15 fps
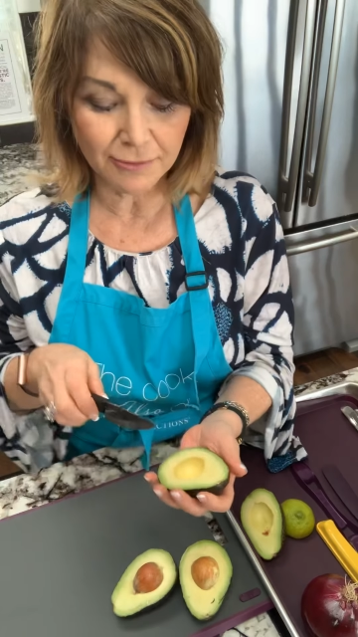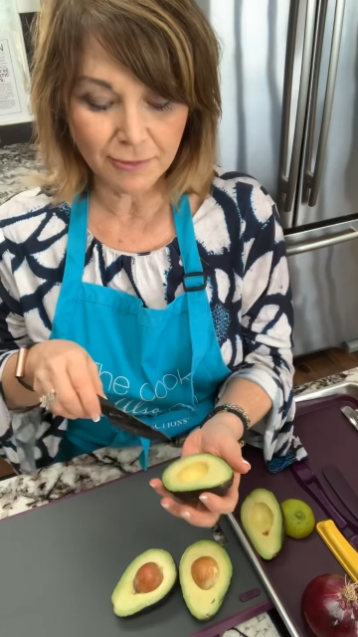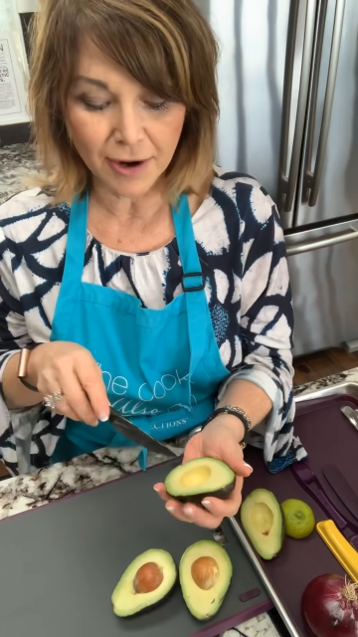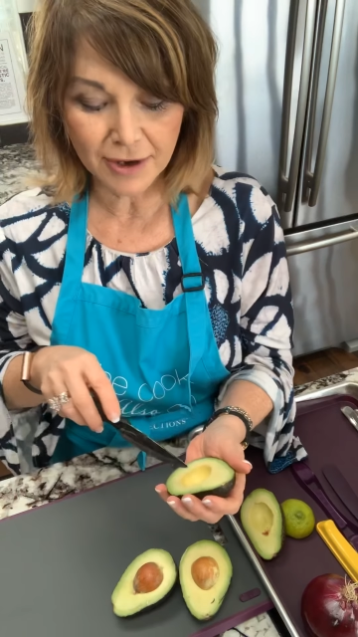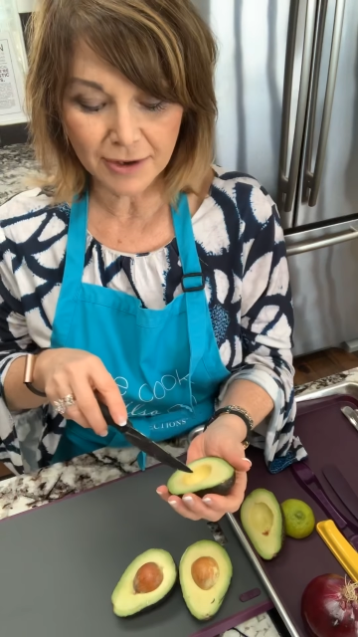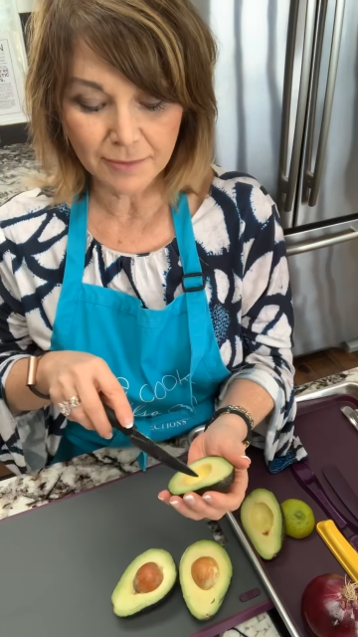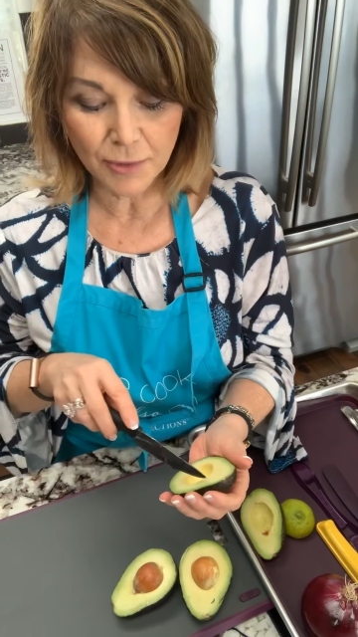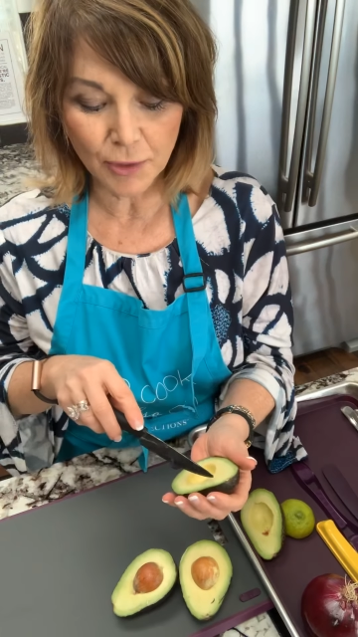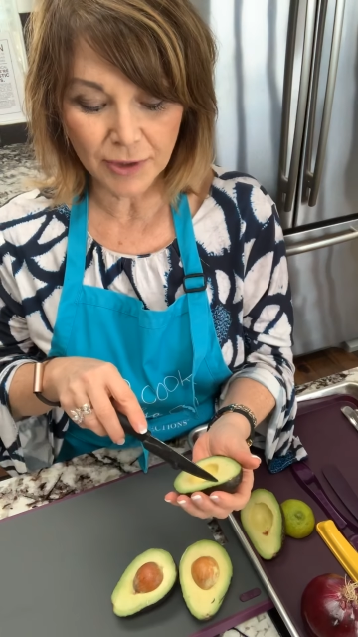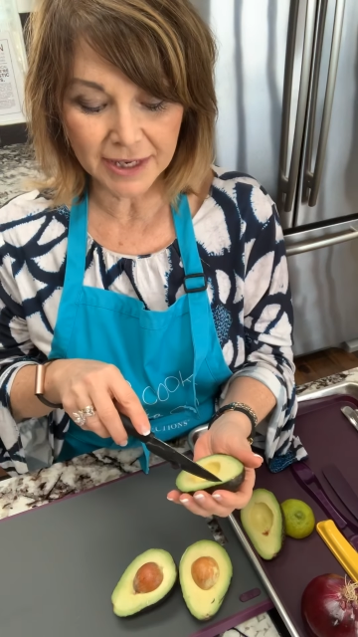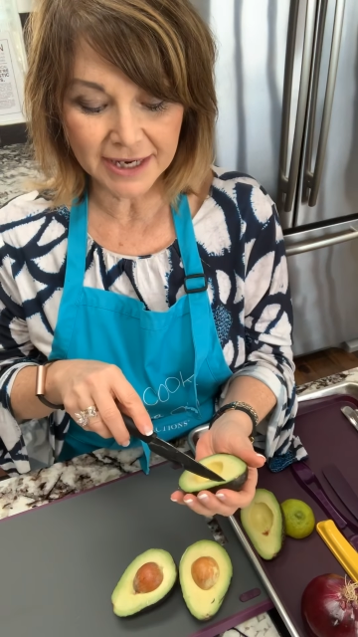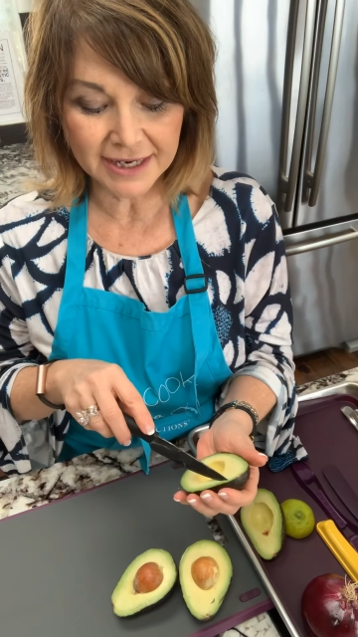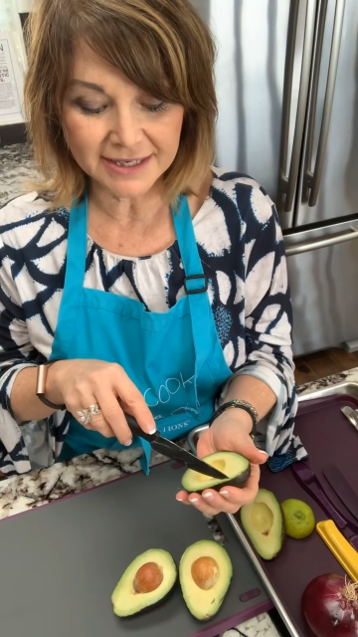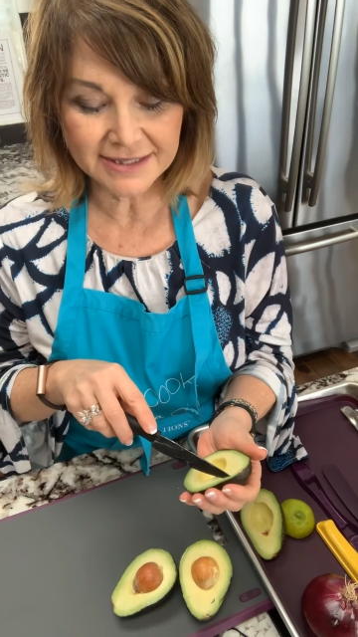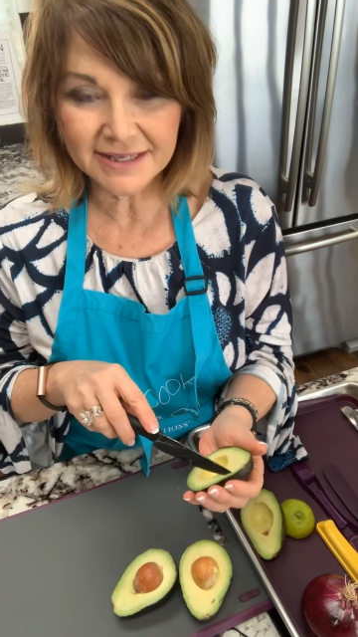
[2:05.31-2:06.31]

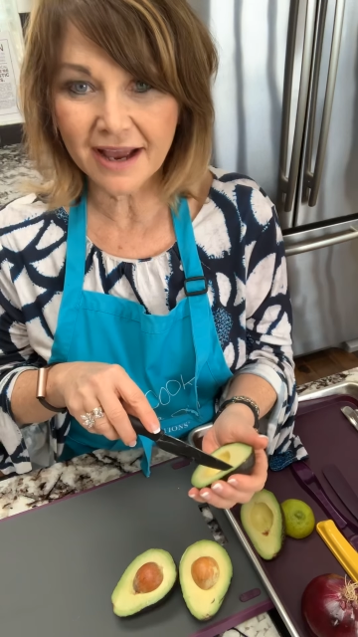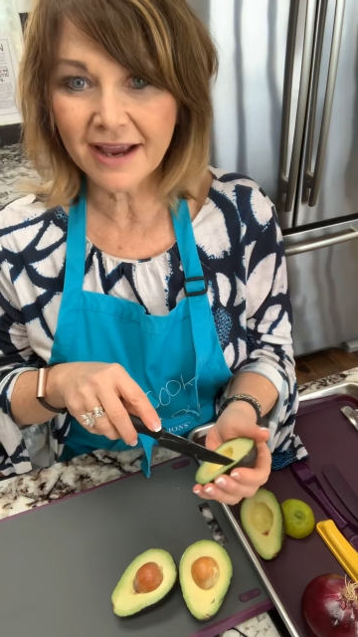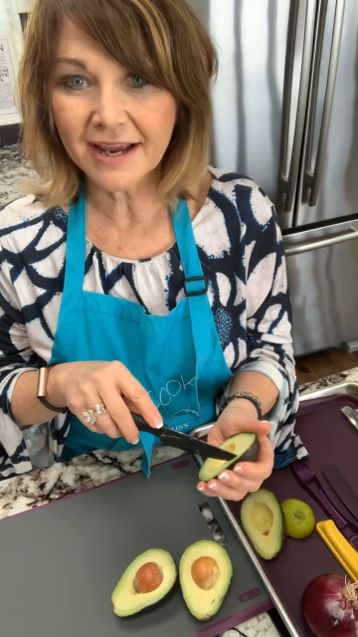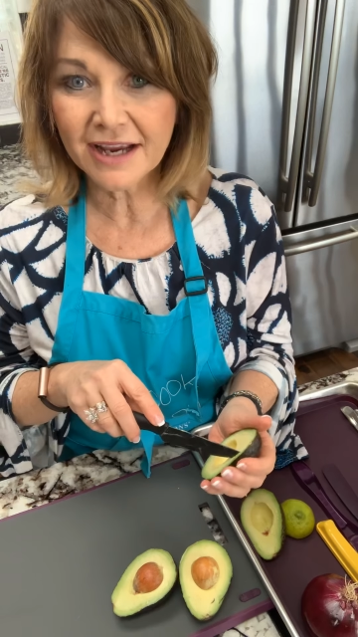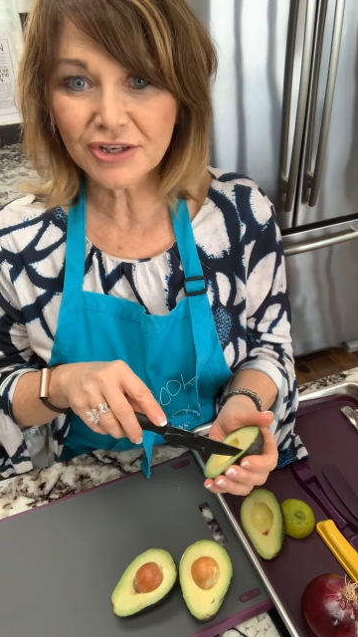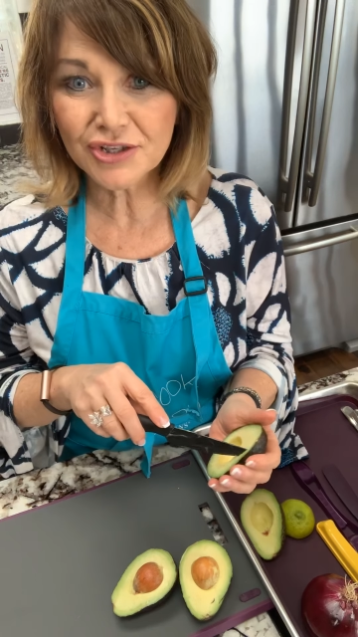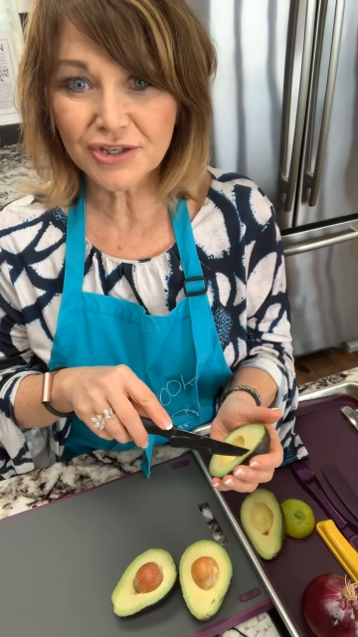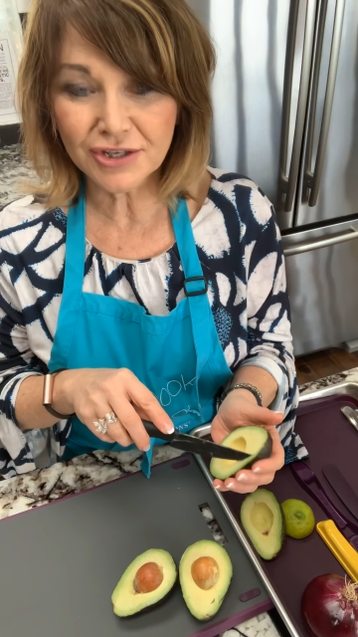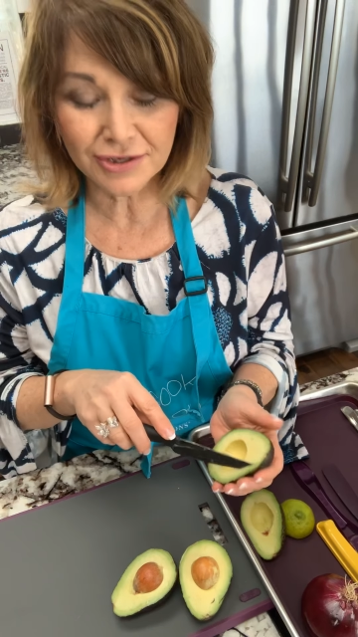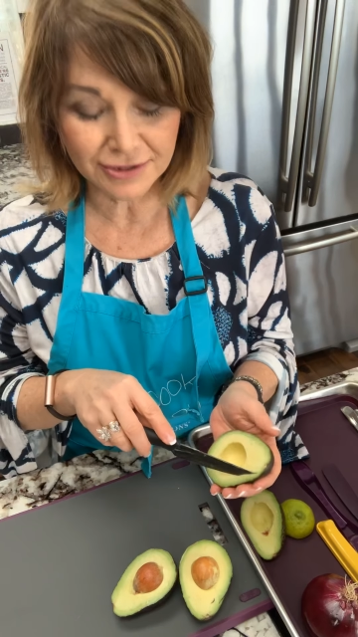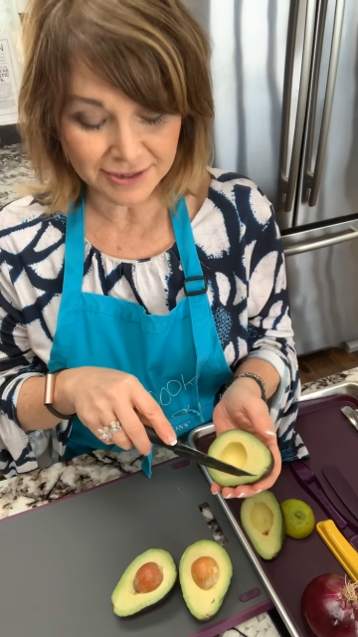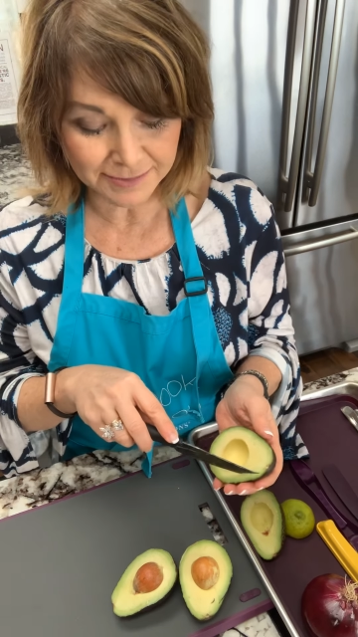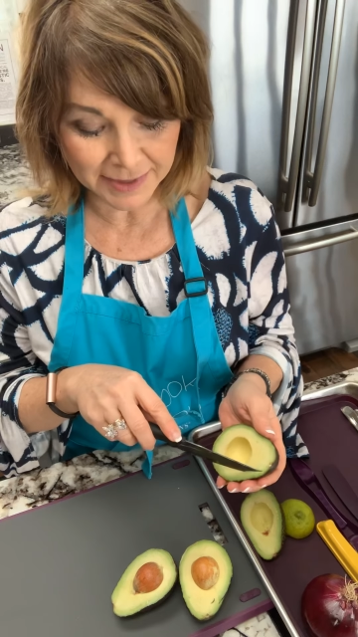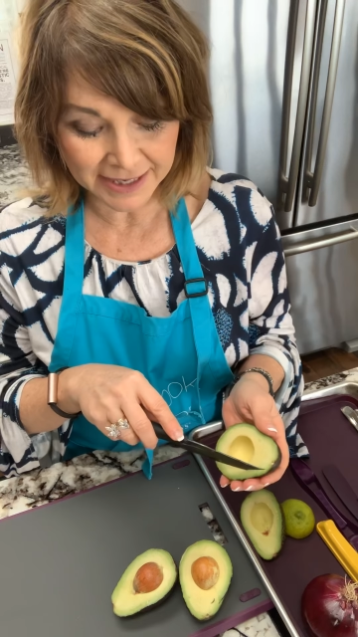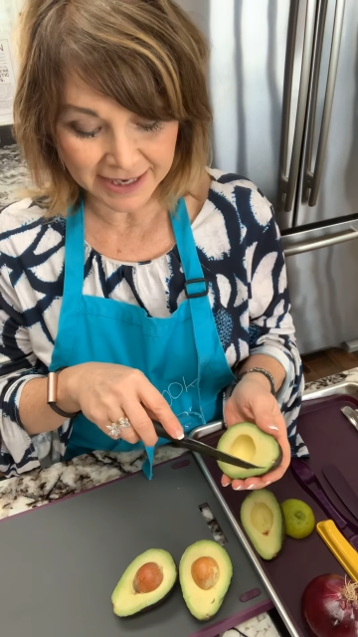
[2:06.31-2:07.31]
guacamole is I actually
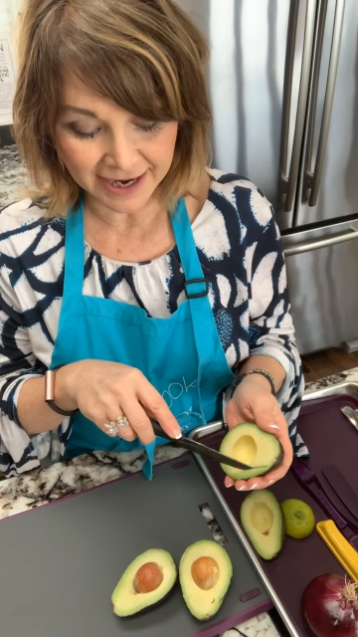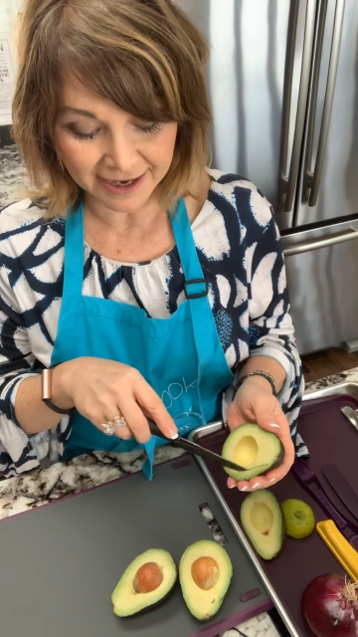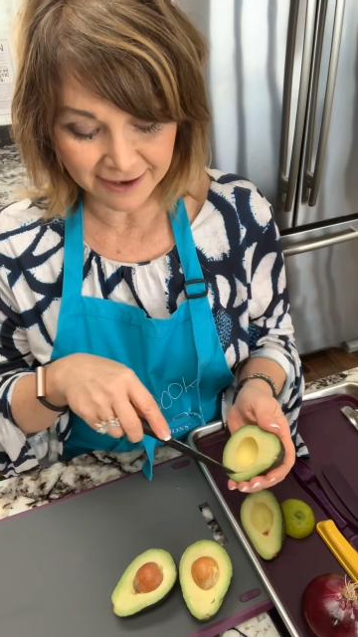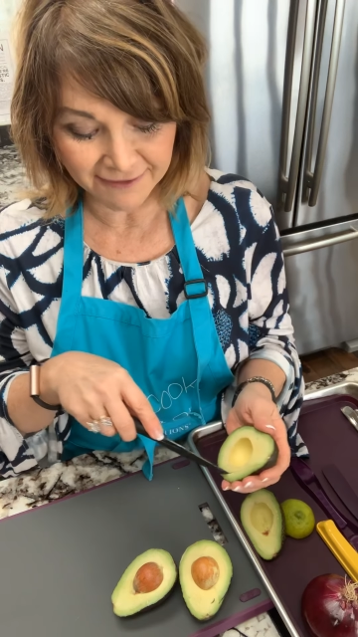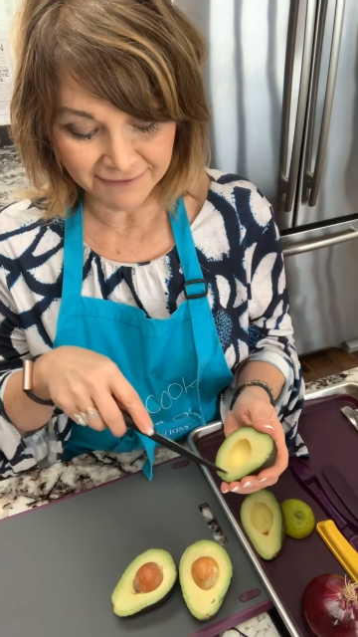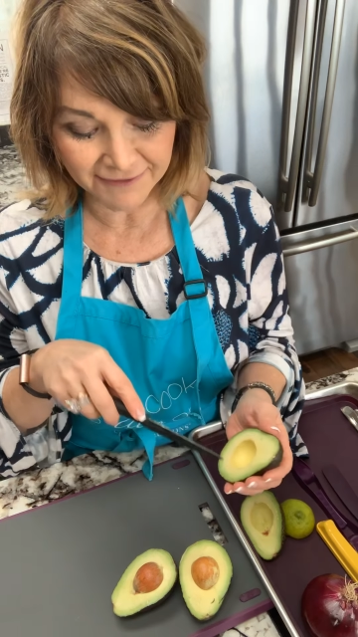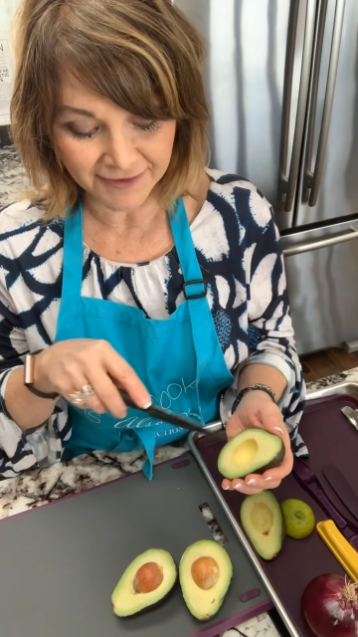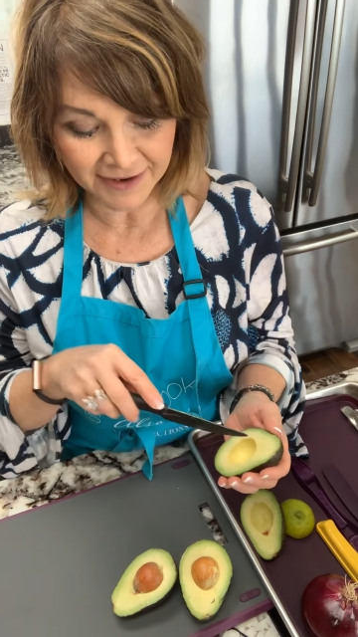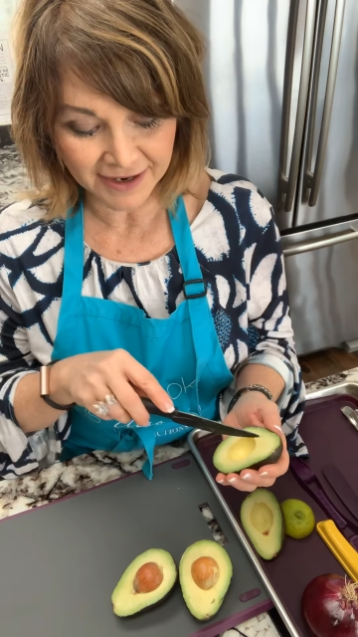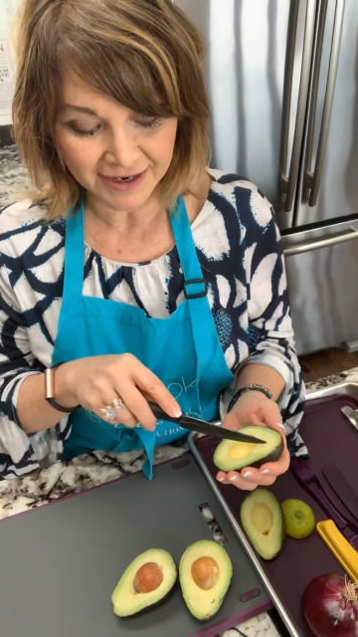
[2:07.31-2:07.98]
use my knife